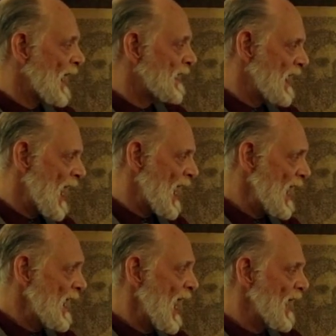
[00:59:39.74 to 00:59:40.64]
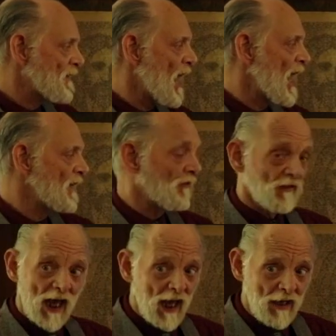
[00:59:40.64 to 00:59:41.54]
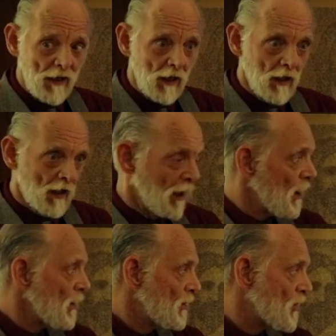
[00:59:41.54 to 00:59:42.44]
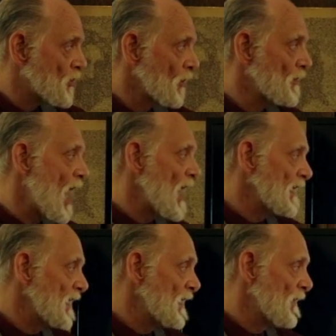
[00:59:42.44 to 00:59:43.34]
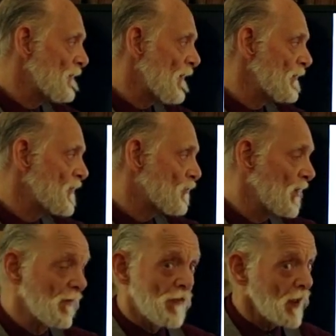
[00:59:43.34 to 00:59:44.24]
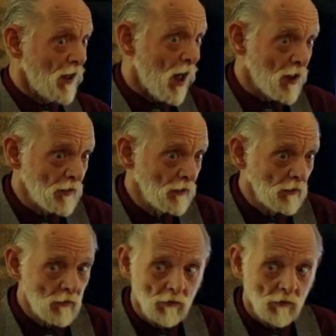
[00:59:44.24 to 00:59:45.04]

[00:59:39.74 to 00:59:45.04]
Yea, hath God said, Ye shall not eat of every tree of the garden?